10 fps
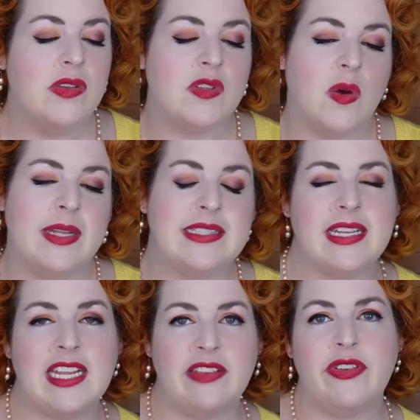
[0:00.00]
So it's
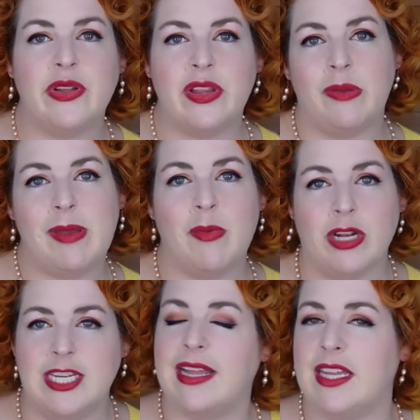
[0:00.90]
gonna give you a little bit more
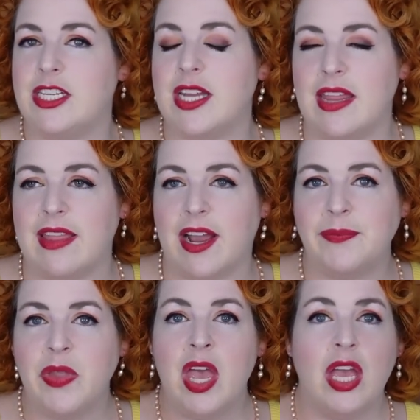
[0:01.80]
challenge in there.